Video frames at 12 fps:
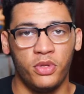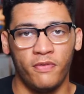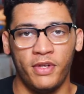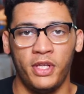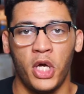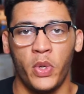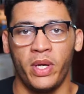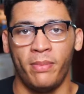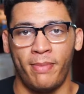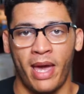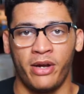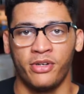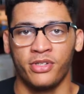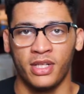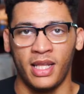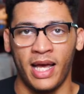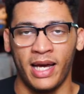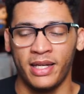the video, it matters a
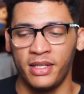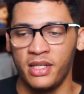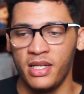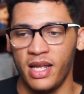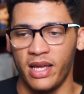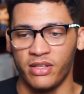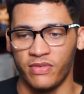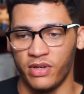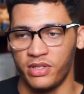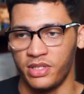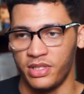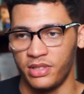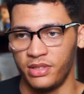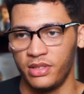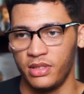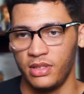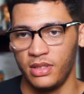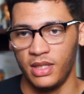lot as versus
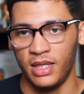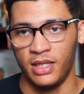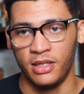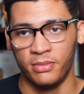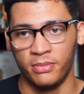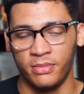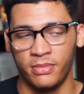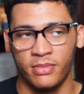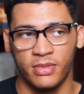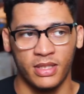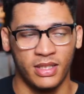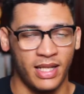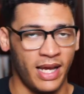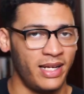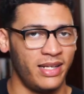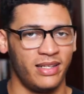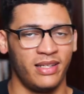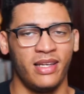the
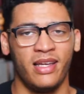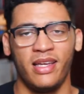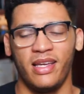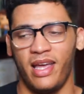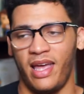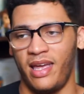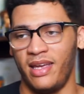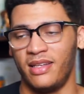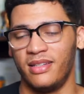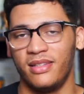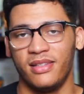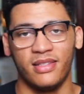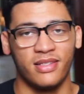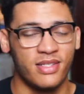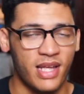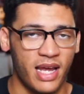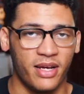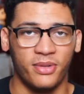lighting and the
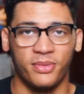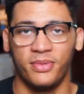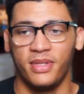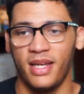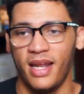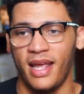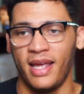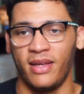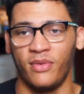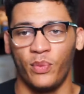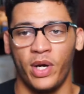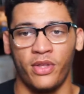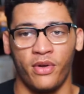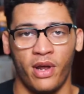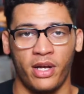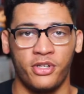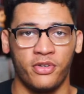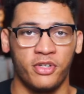sound and whether or
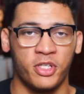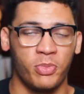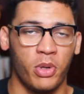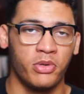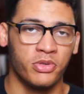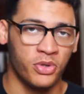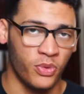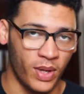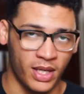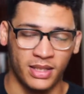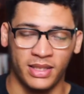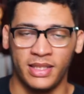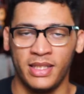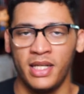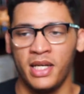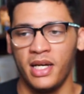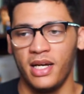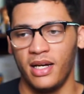not you're exposed correctly,
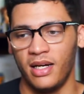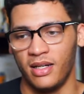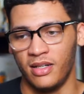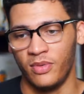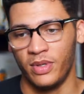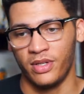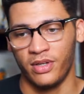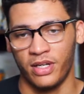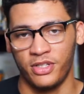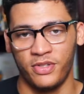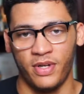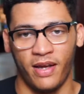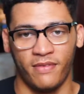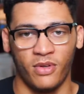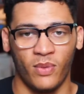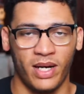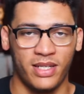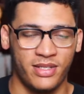whether or not you have the
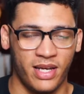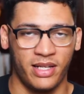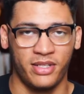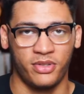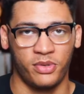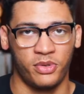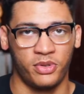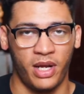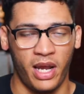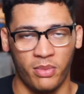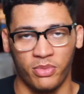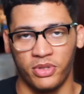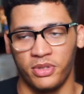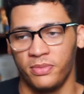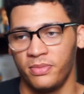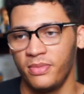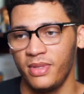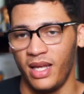right settings on your camera,
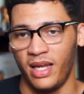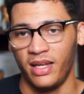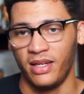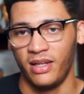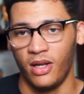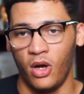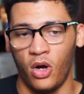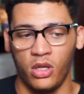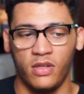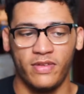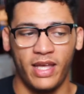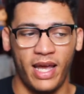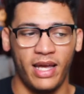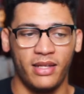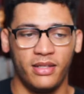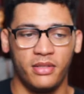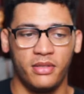and all of that